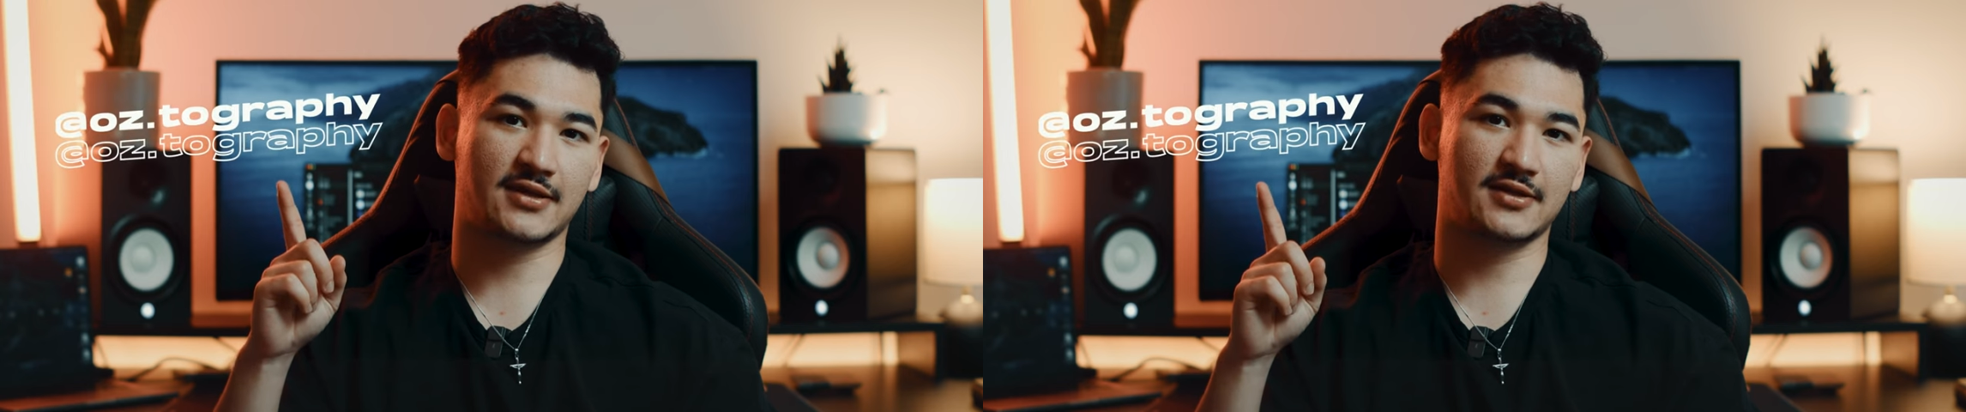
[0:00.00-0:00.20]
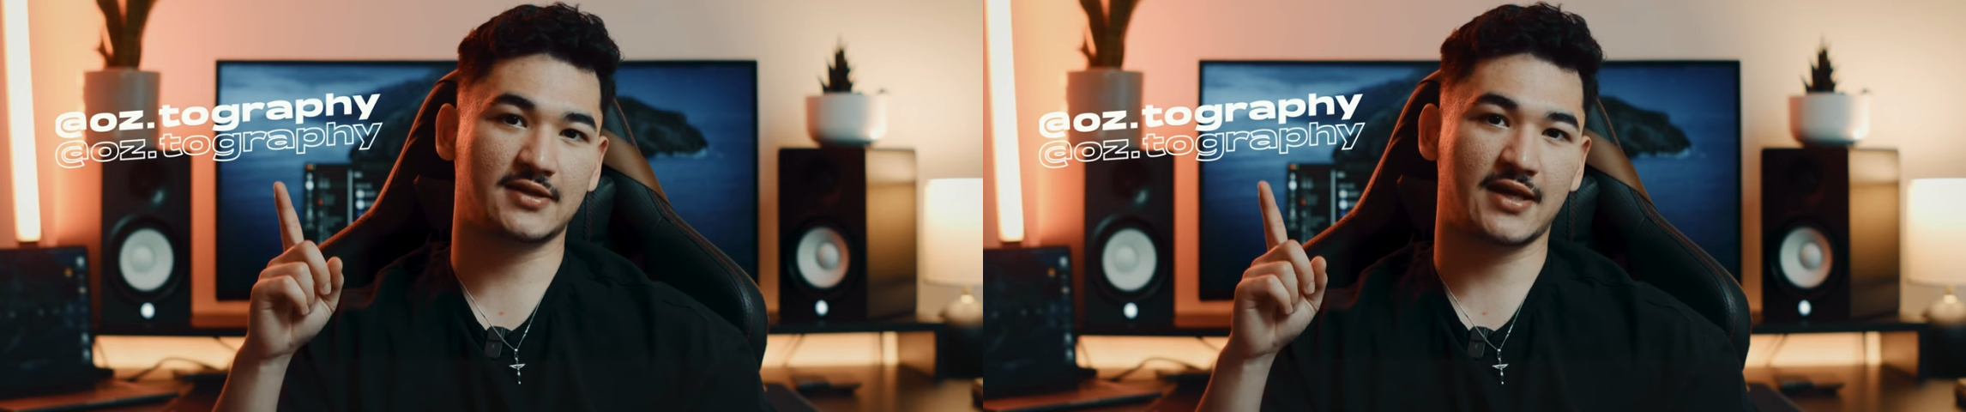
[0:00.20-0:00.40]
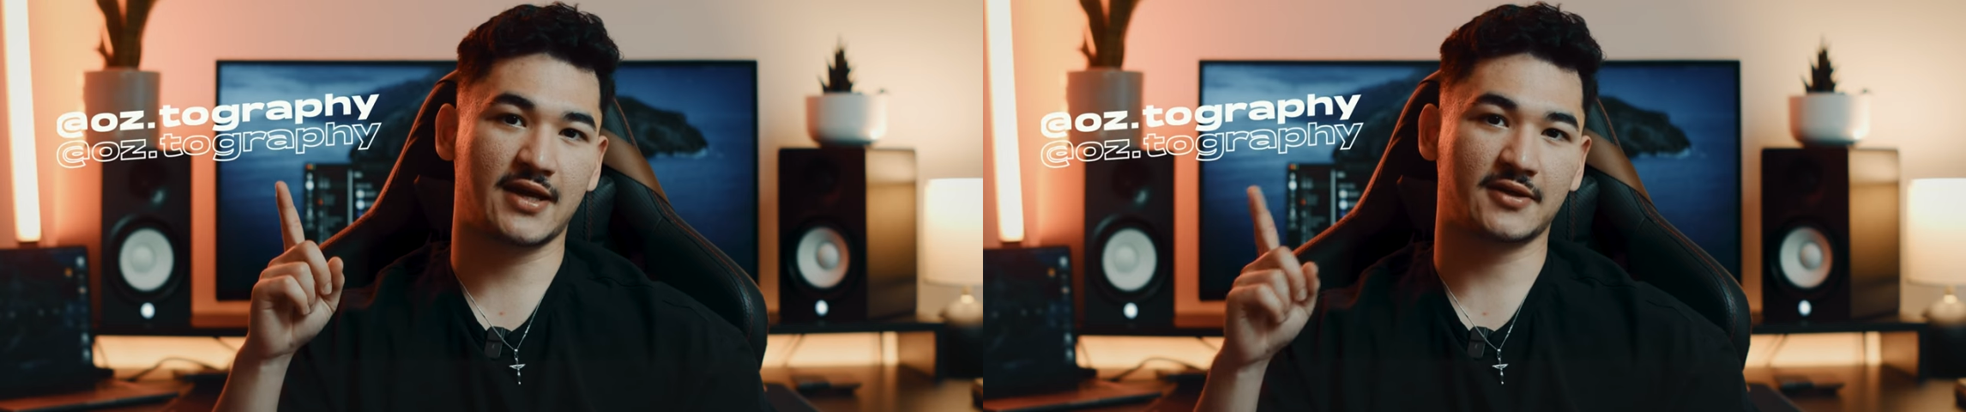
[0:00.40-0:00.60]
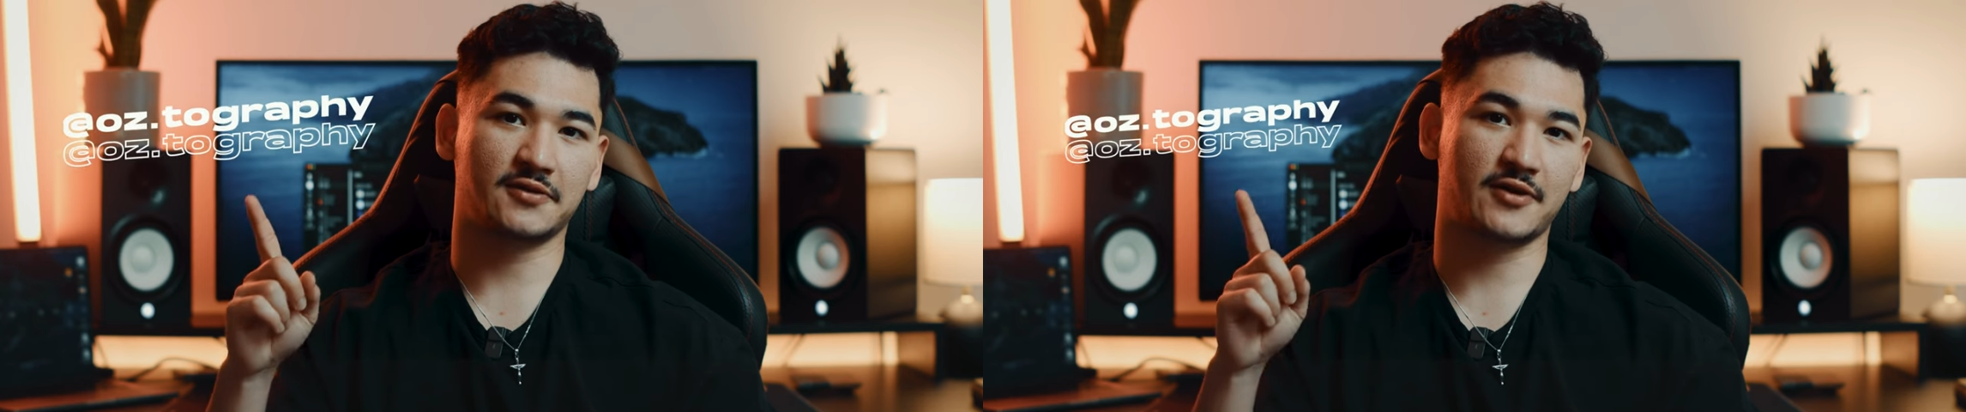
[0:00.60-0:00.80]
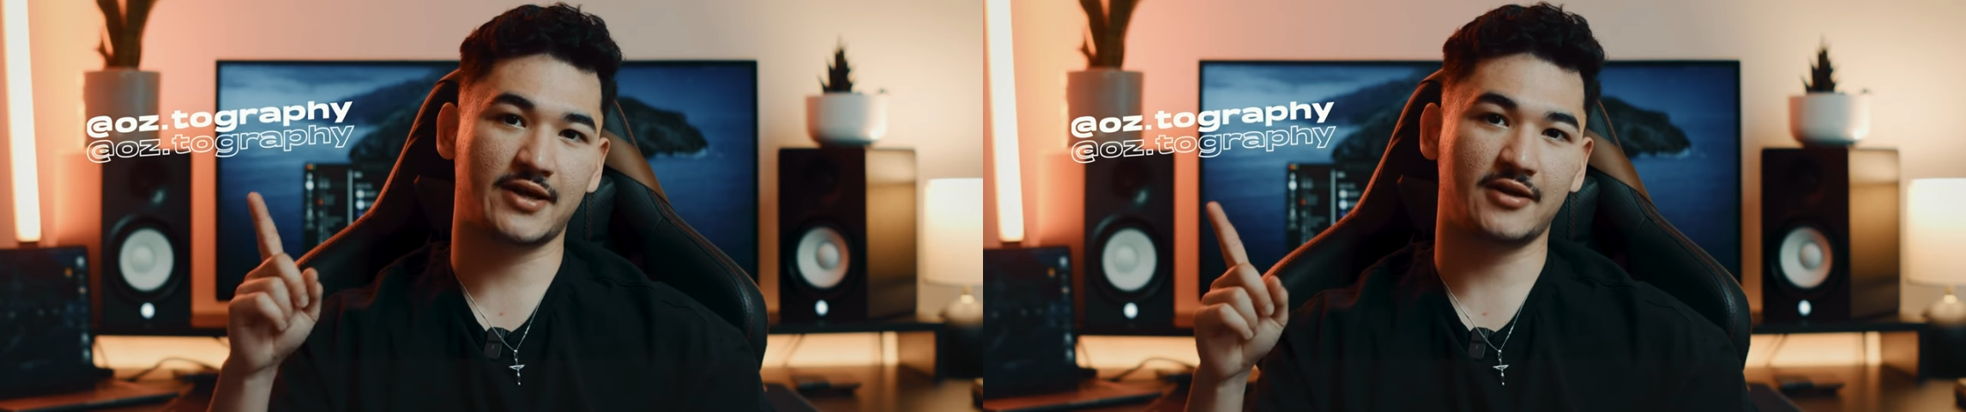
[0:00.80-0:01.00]
this
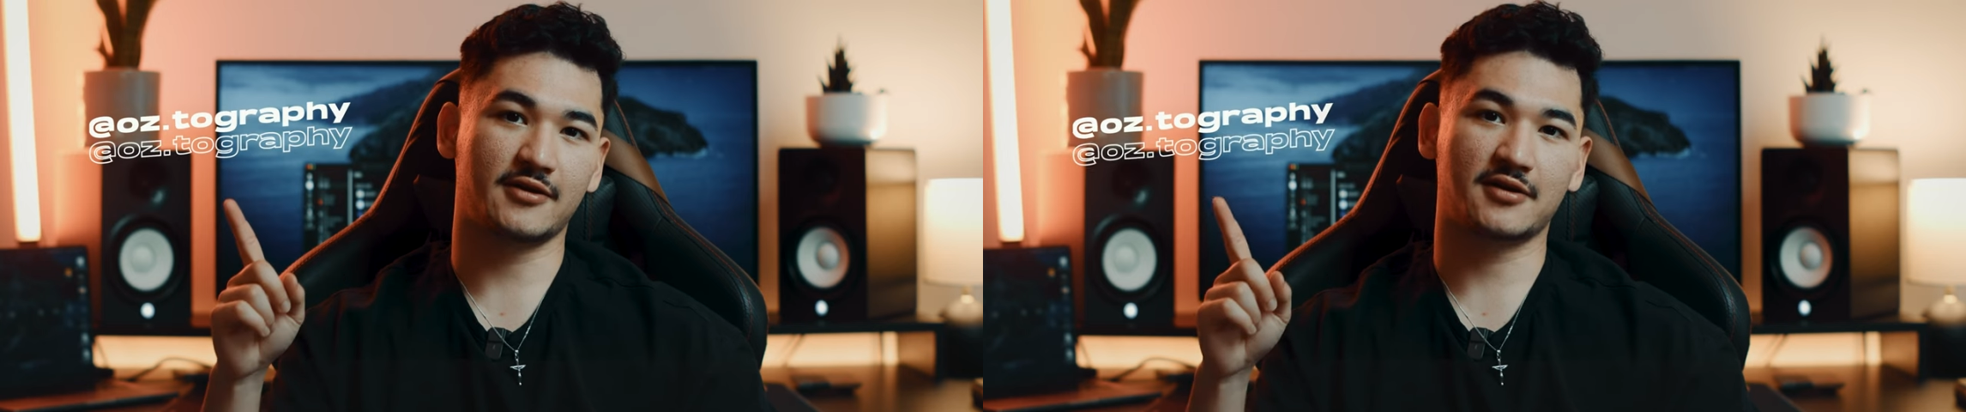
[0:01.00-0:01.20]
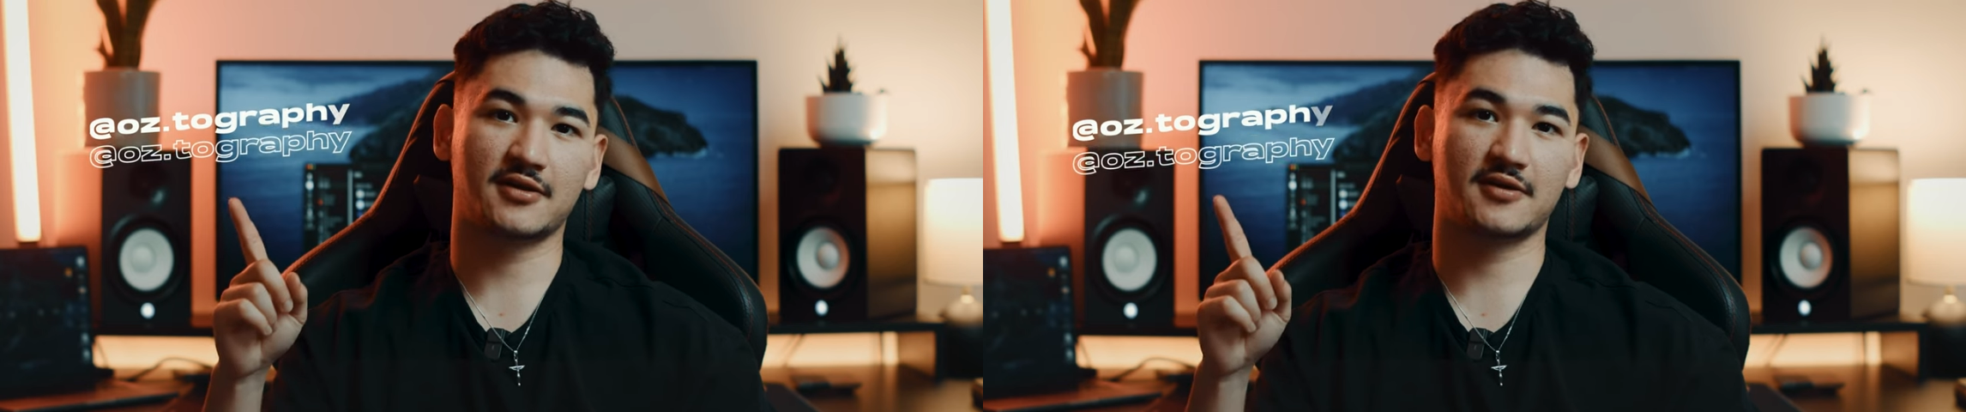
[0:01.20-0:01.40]
handle right here.